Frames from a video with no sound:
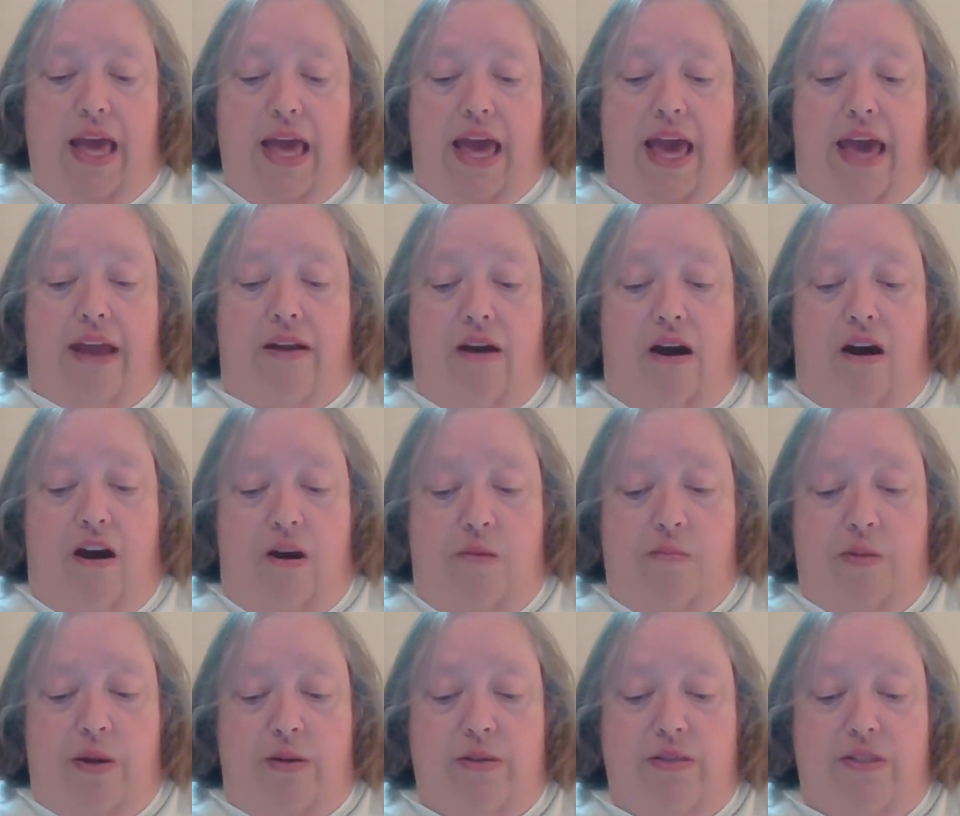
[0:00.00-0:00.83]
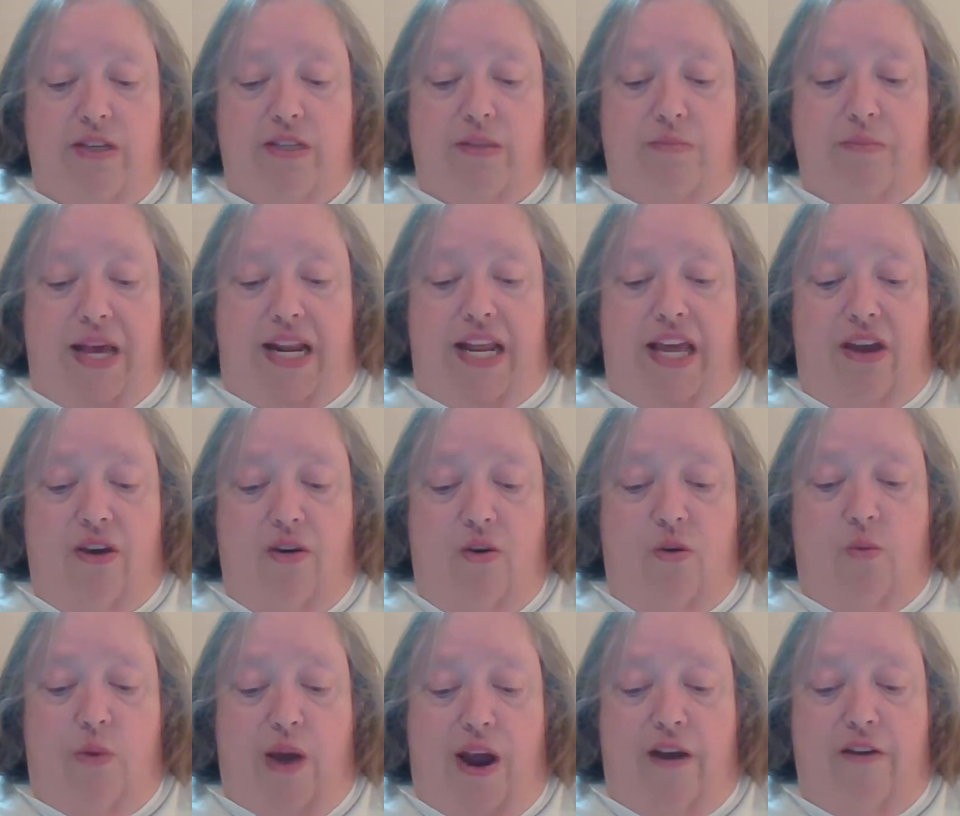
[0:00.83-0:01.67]
and almost as many who
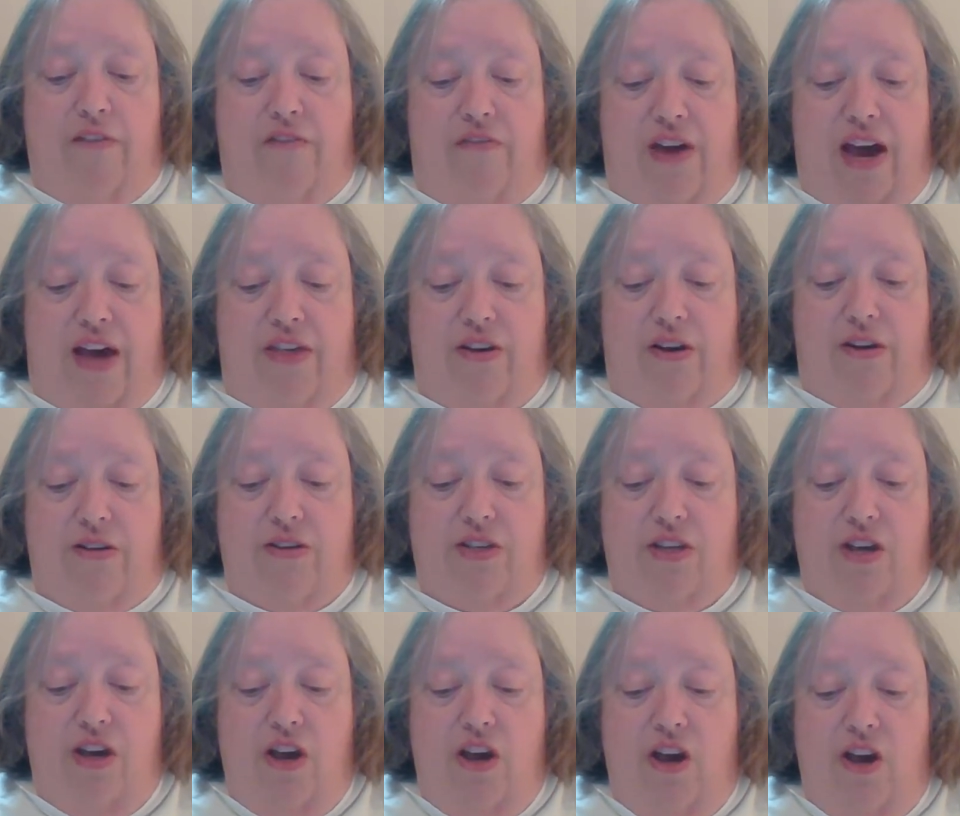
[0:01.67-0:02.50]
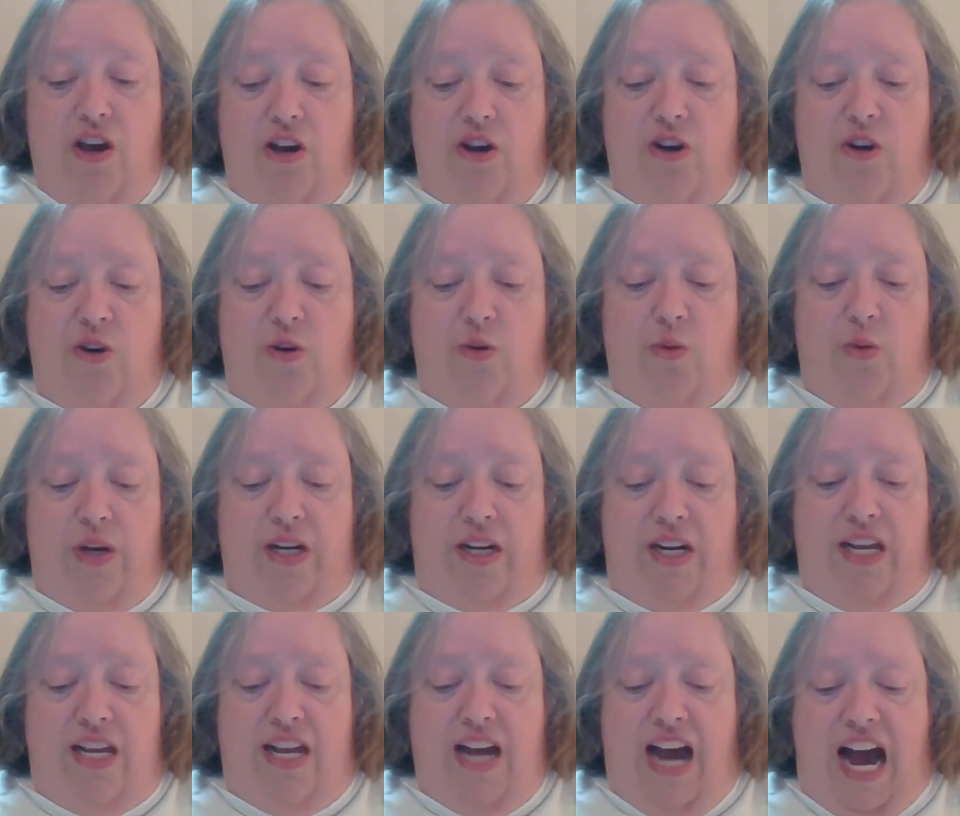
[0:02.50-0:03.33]
wear feathers, who
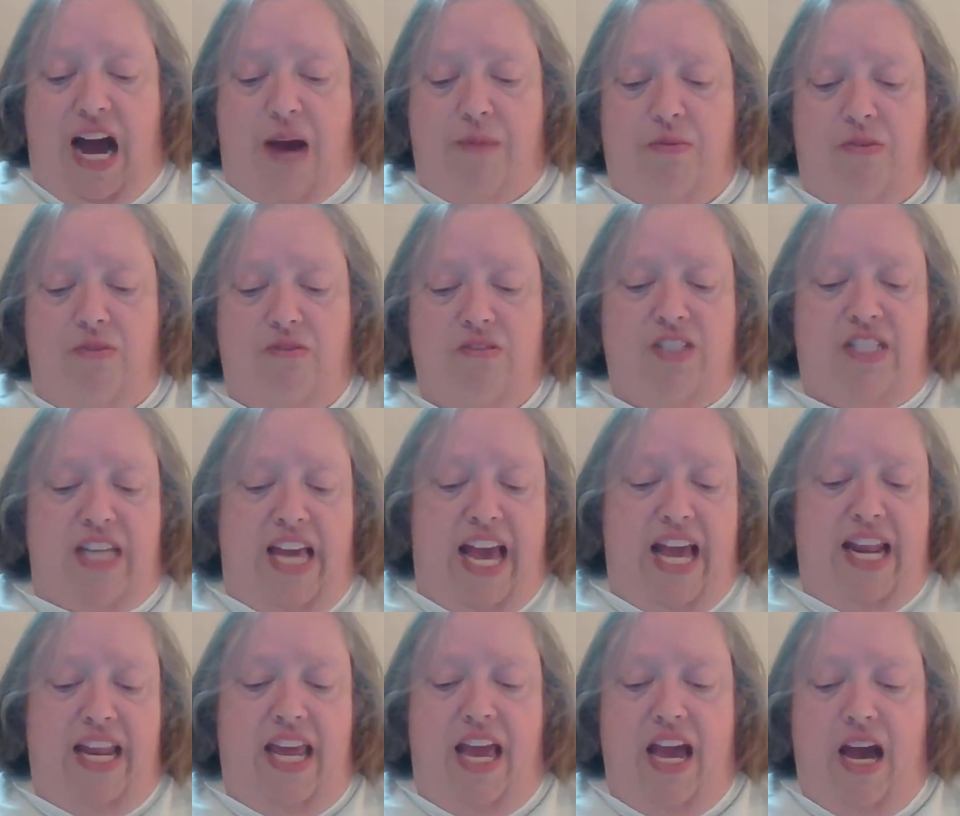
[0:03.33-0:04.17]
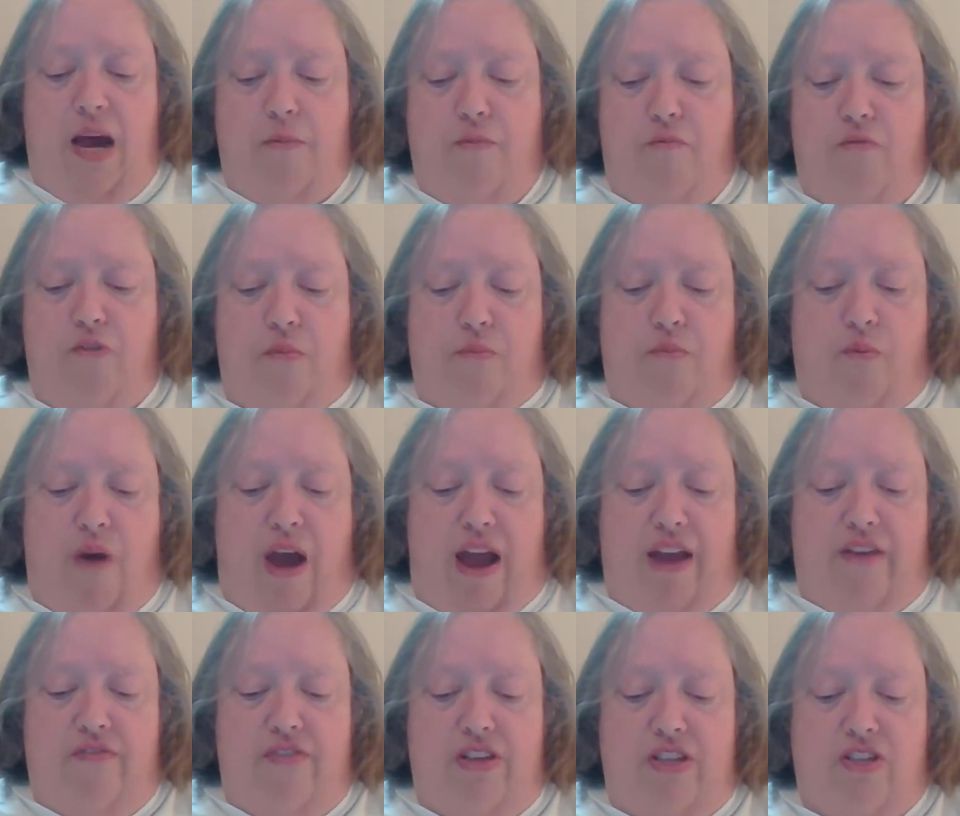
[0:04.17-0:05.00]
would gobble Danny up for
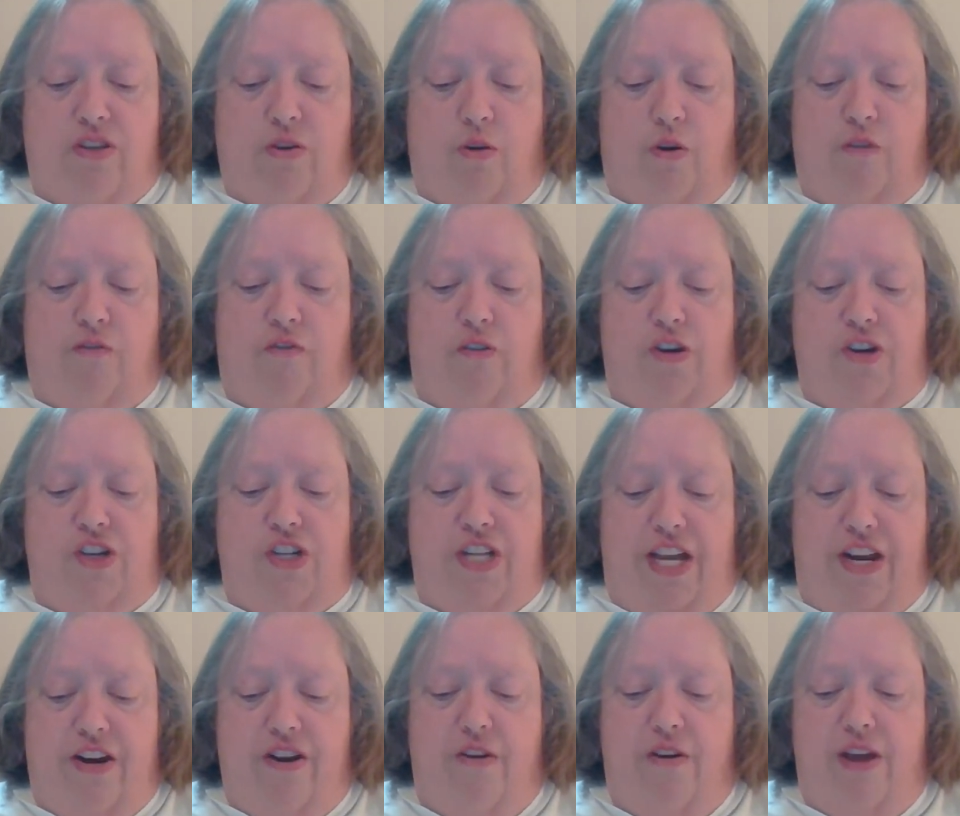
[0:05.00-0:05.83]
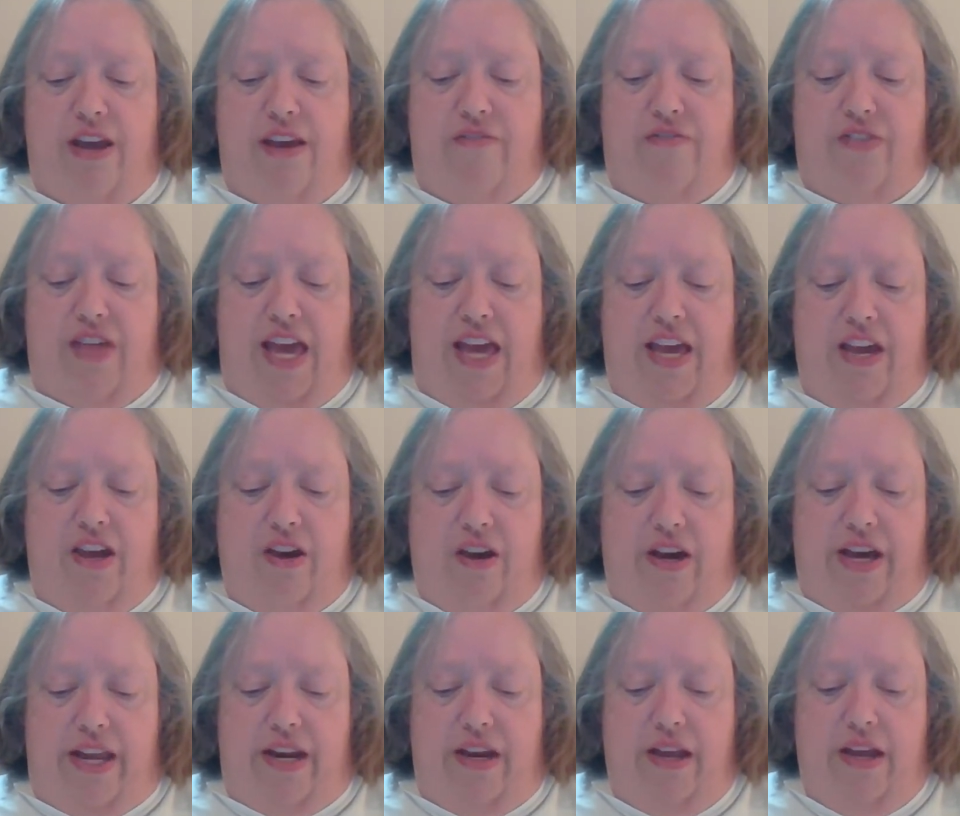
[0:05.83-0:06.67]
breakfast or for dinner if they
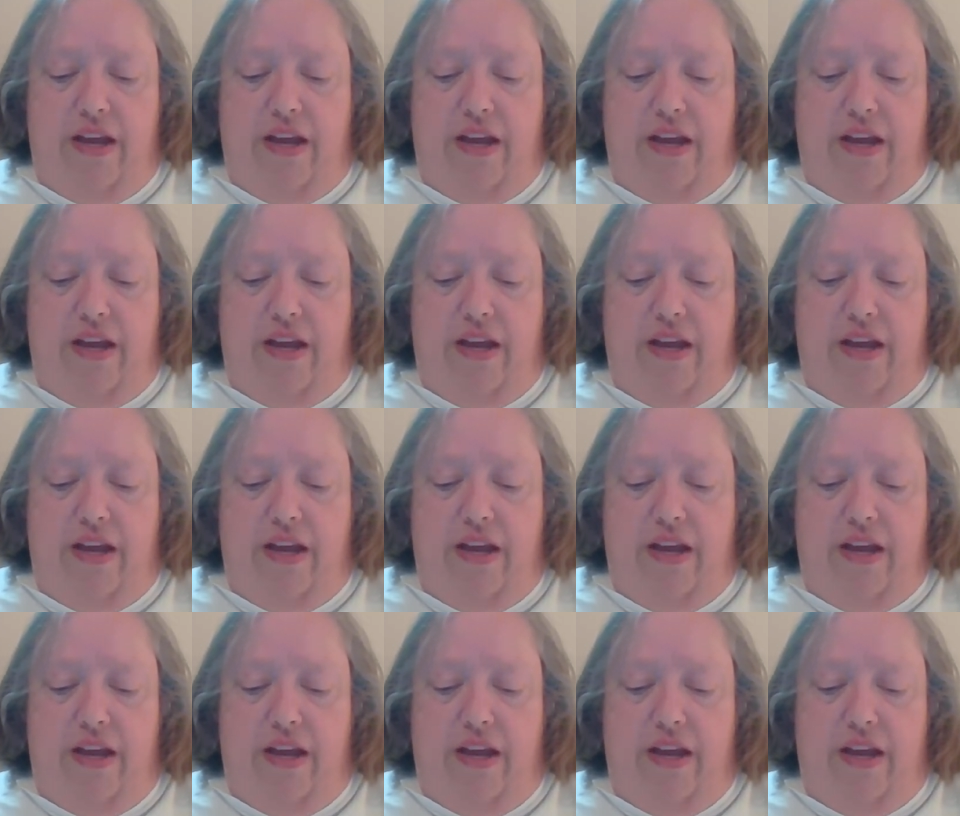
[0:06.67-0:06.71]
could.